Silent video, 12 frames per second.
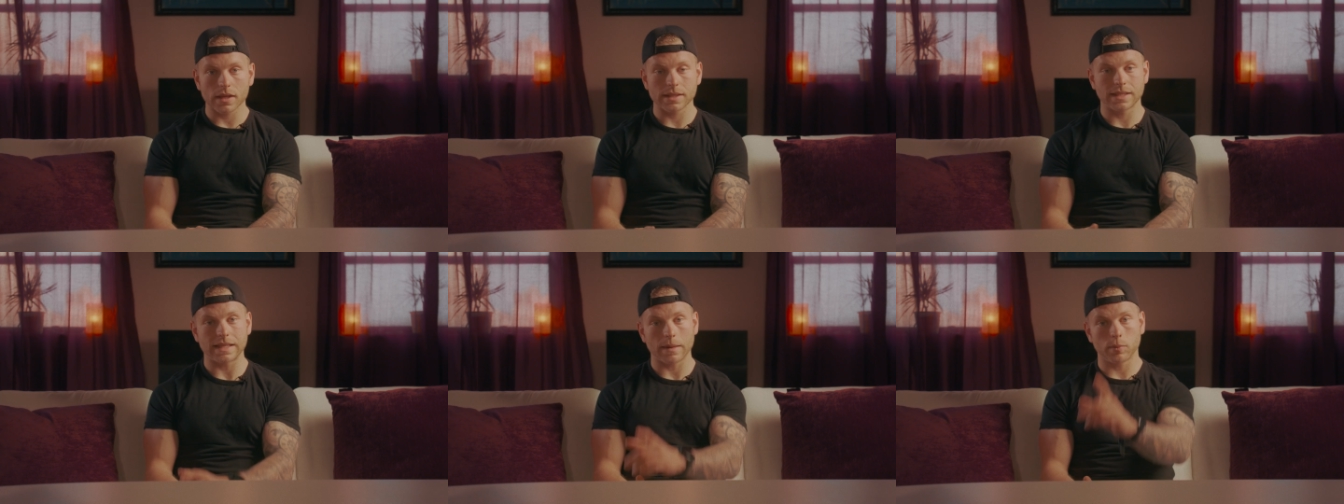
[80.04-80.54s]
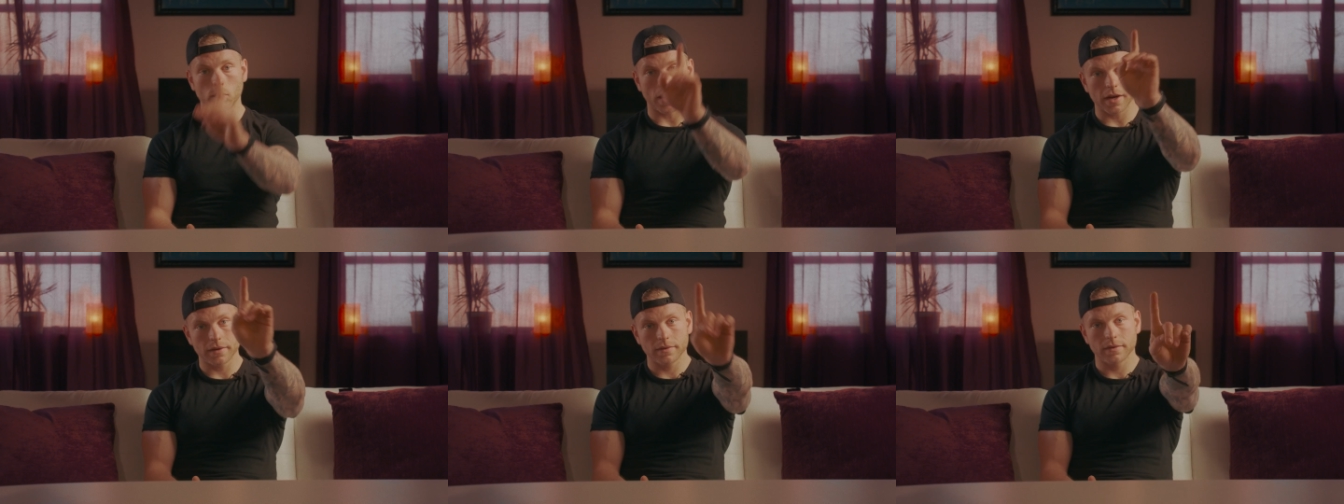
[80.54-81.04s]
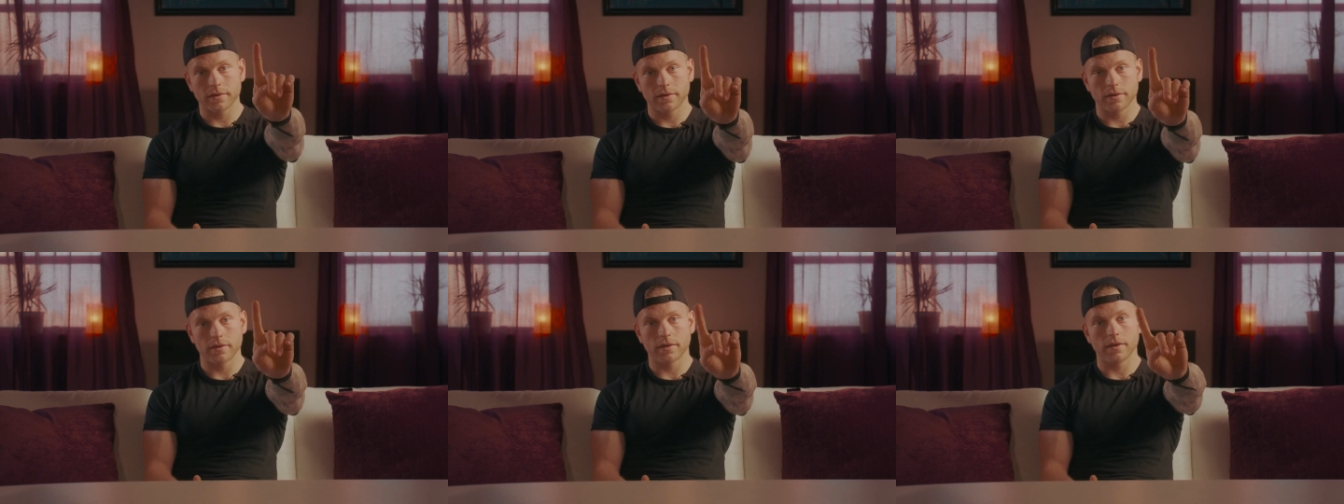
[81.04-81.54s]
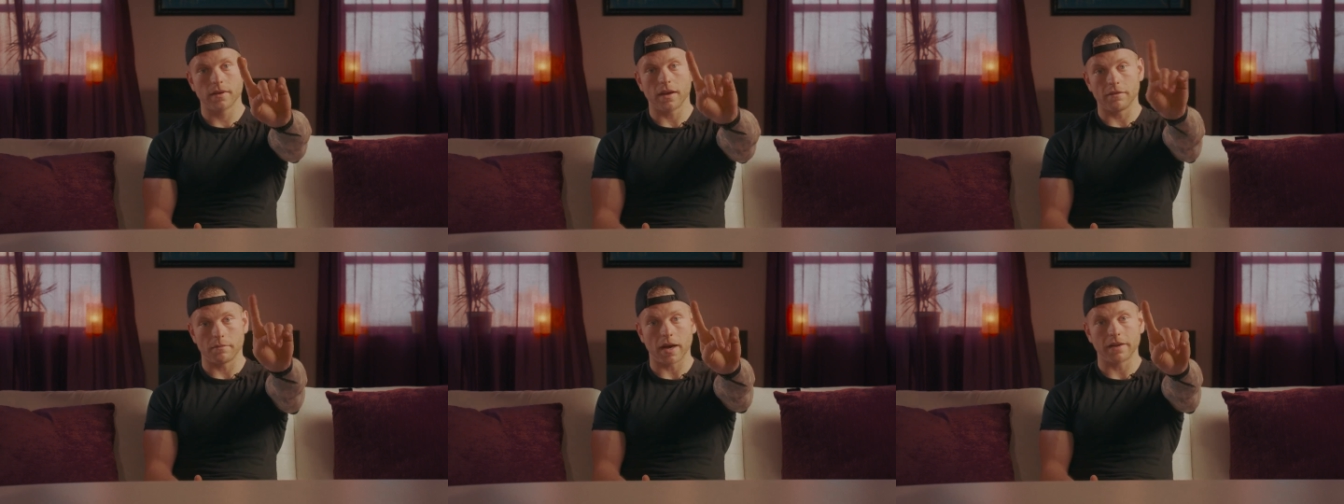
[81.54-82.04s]
step one
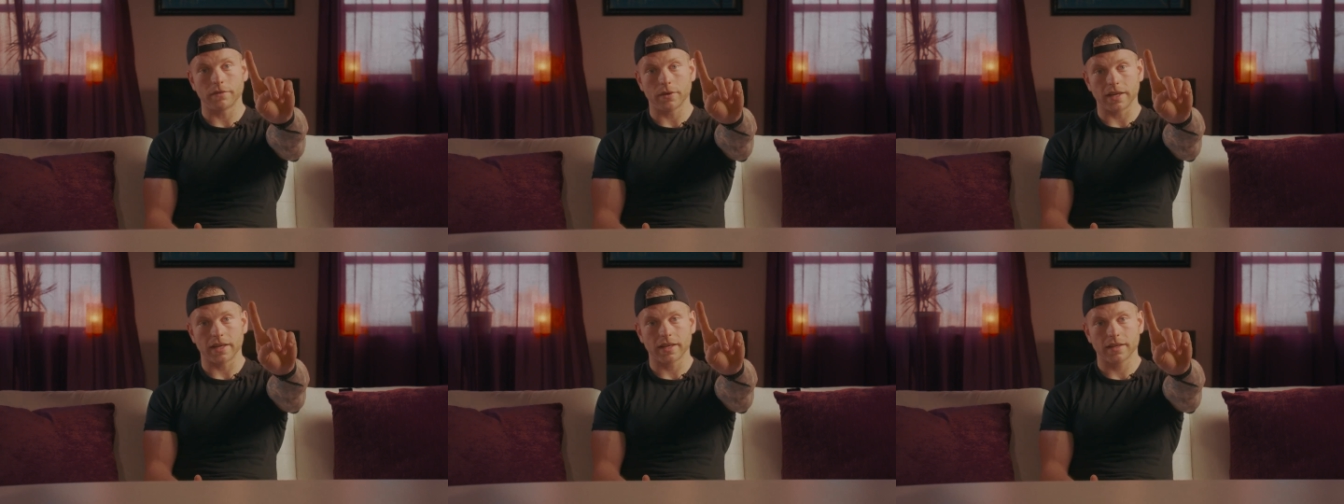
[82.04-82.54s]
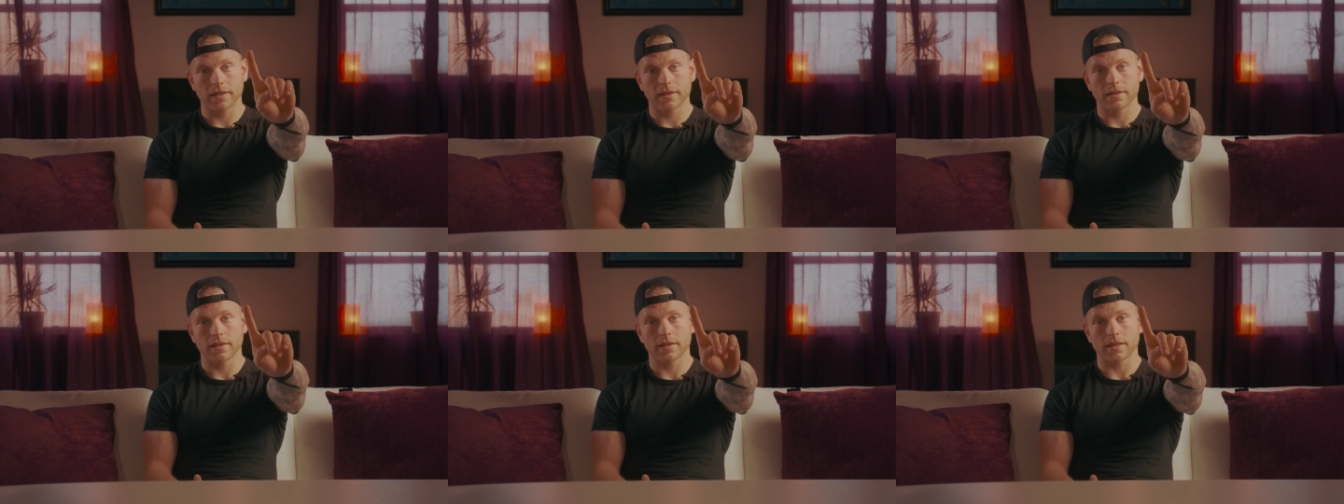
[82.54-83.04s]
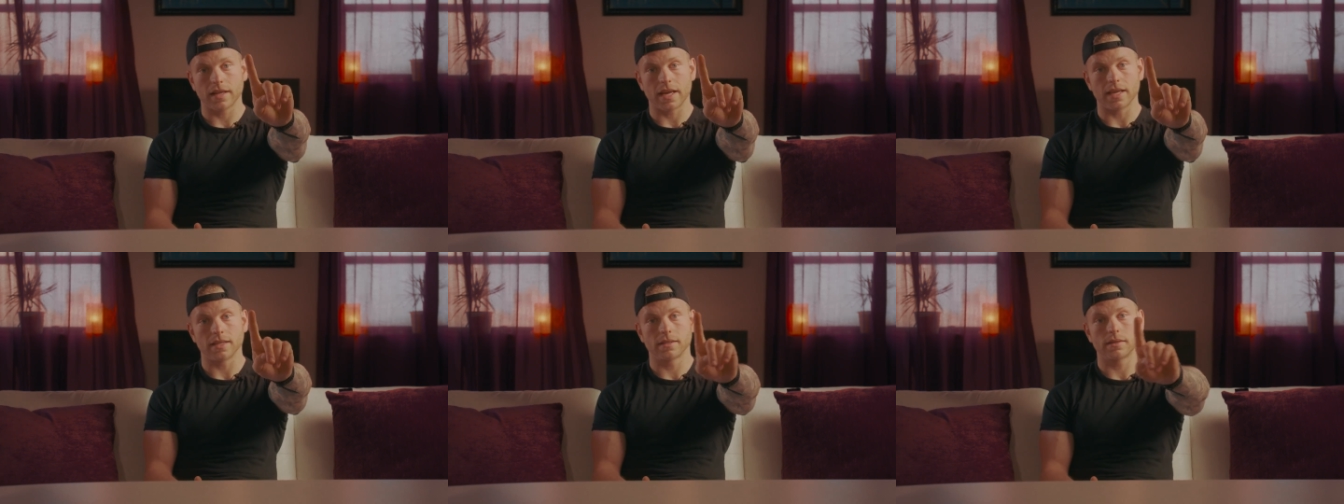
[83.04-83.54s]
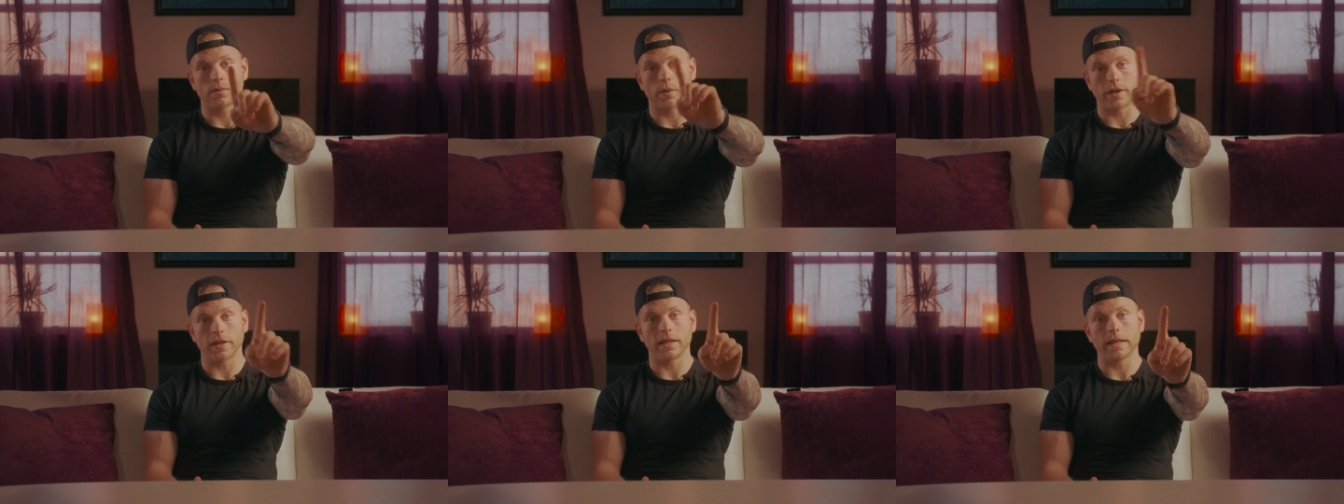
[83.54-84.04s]
of mindful eating is we're
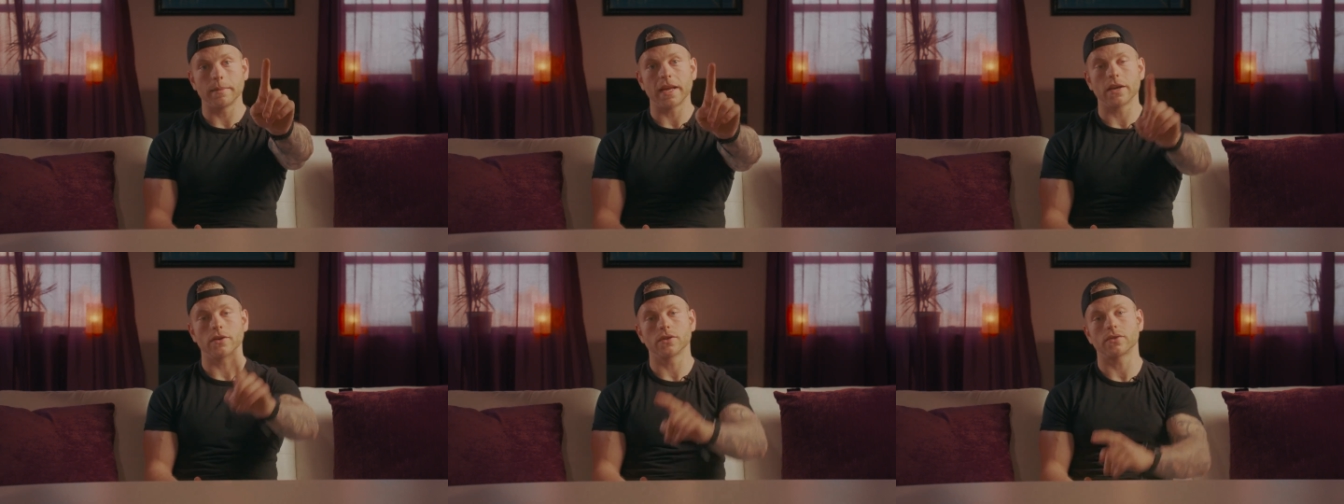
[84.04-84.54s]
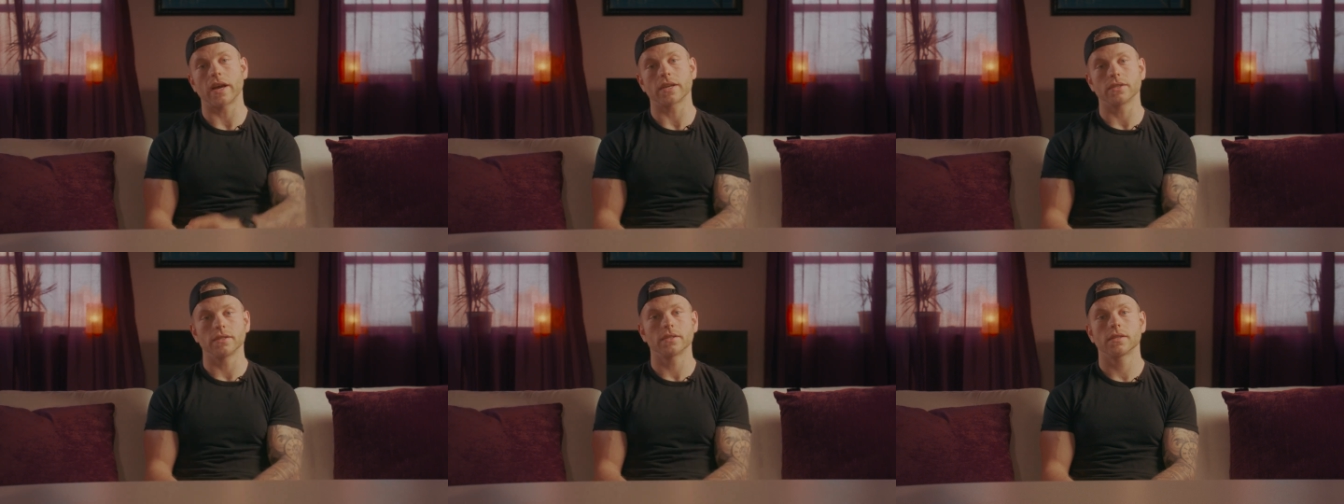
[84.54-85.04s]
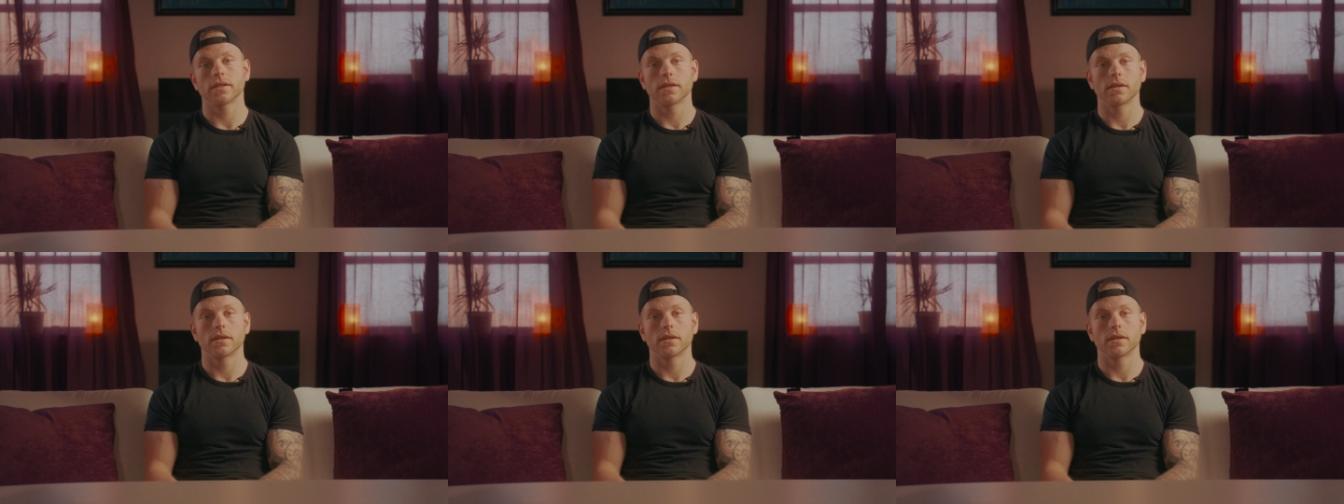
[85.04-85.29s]
going to eliminate your distractions.